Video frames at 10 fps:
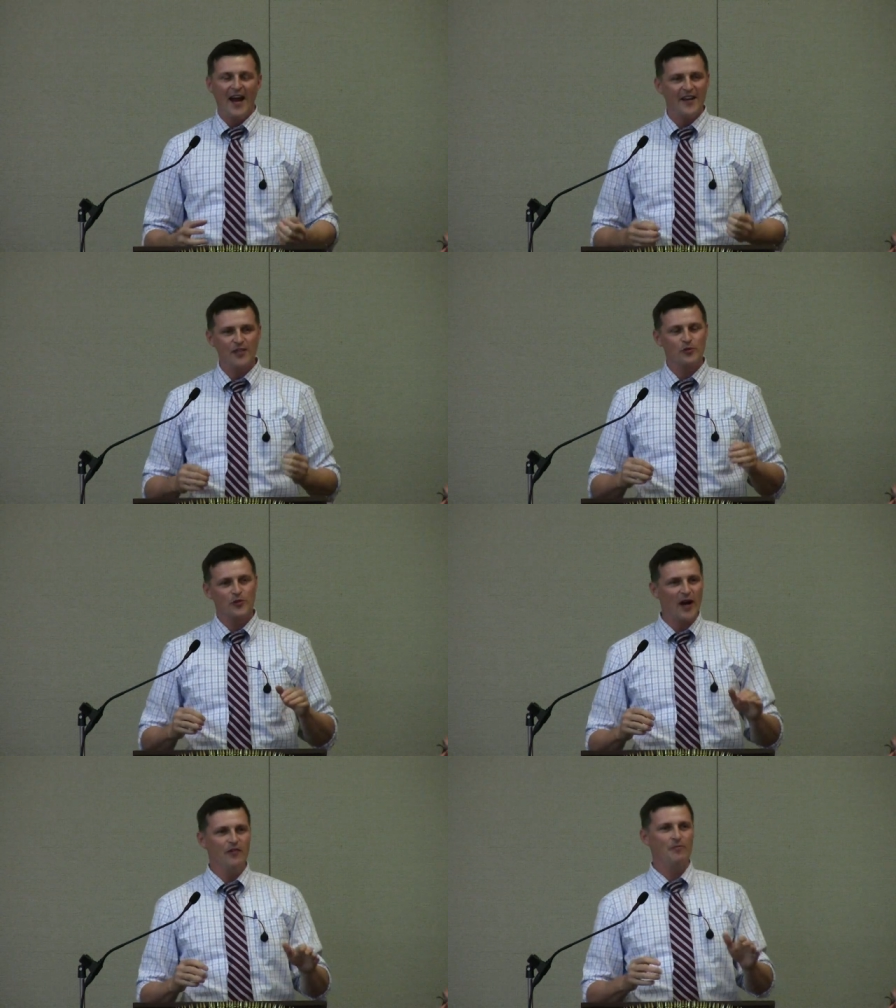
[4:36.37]
And as we're
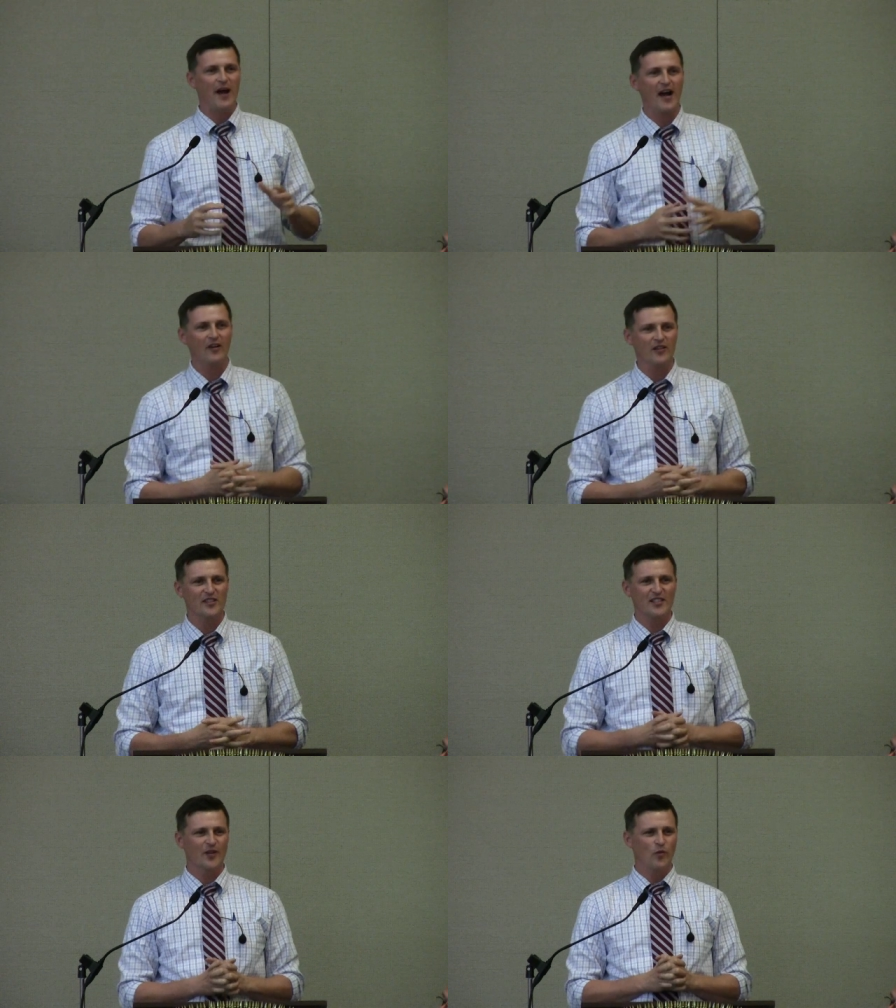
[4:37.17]
driving back, all
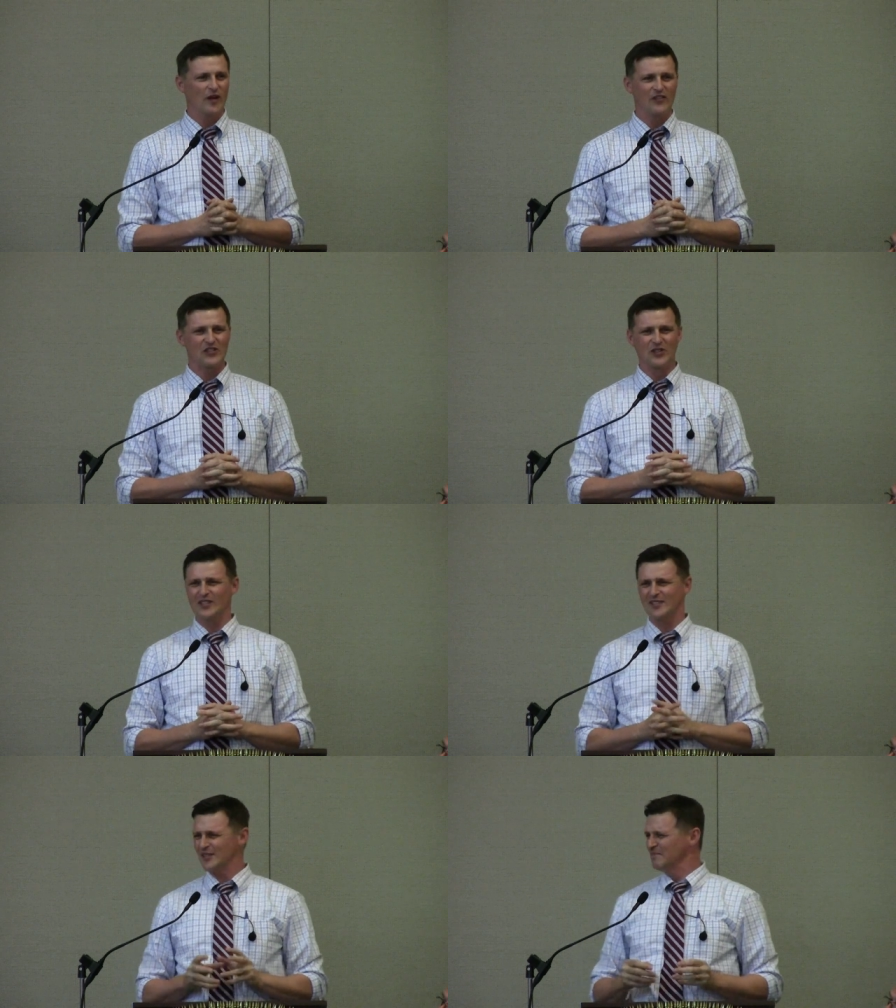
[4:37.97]
of a sudden one of us
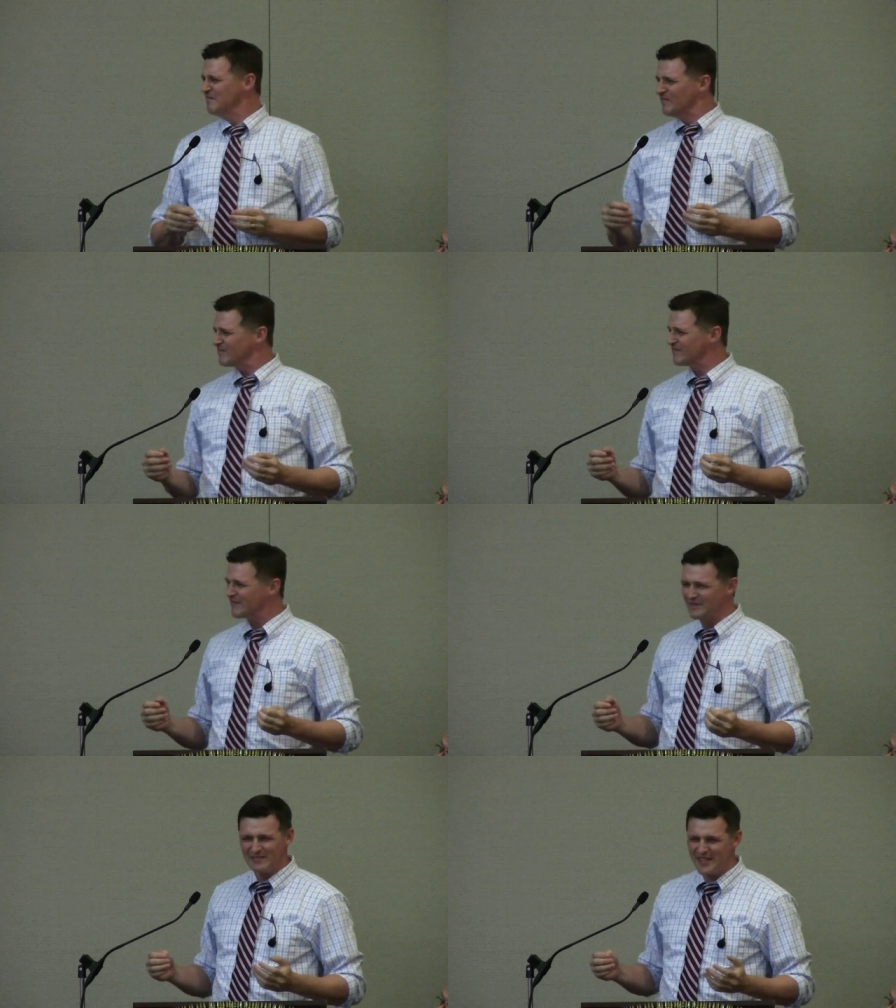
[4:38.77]
looks and says,
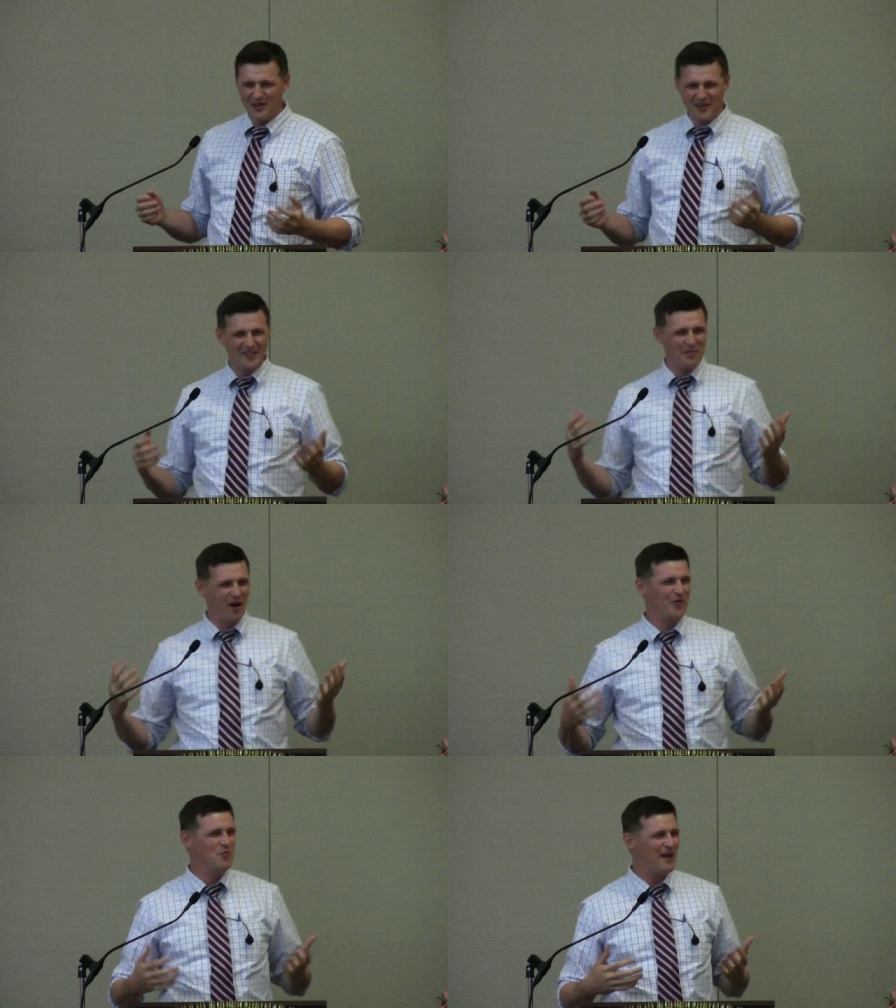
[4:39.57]
you know, come
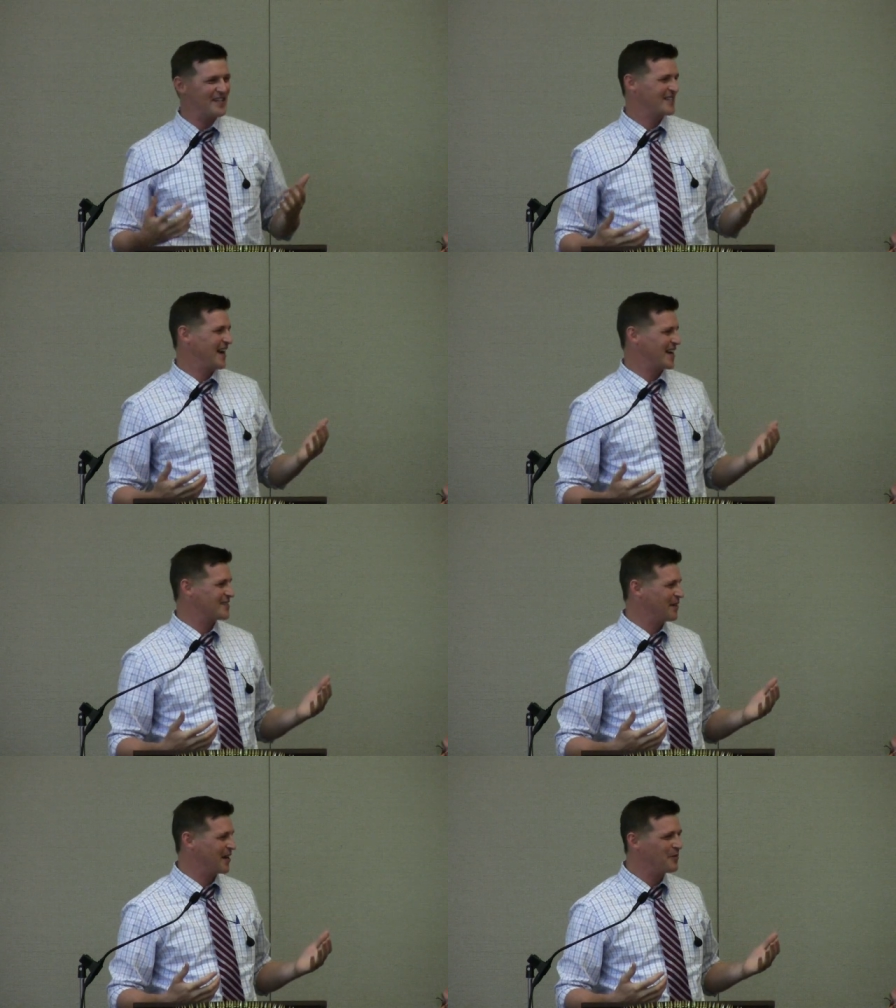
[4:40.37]
on, who passed
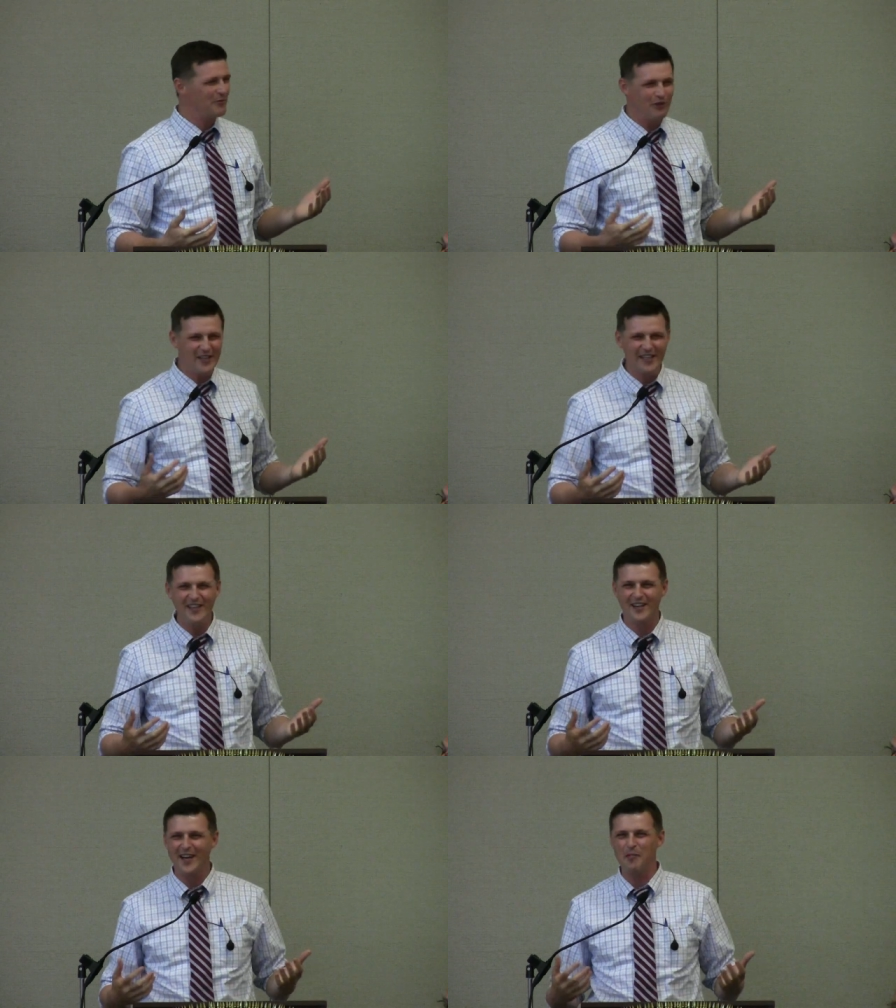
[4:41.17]
gas, man? I mean,
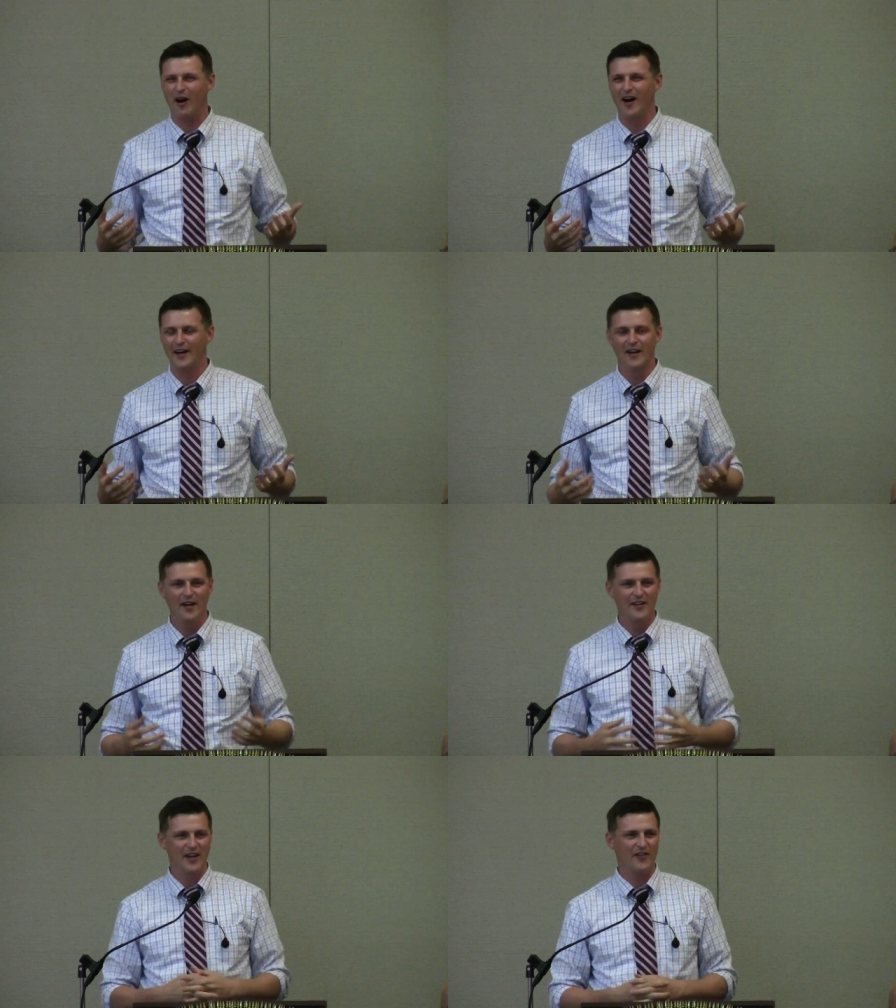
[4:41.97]
really? Come on.
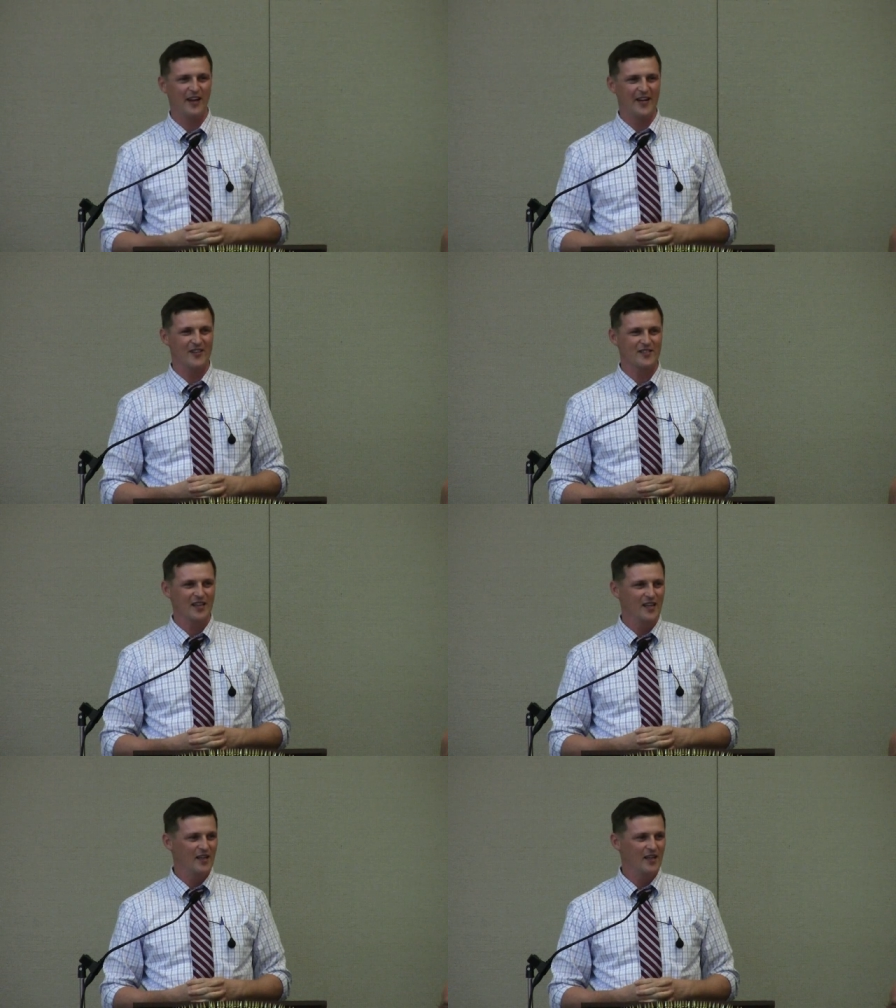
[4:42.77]
Another guy goes,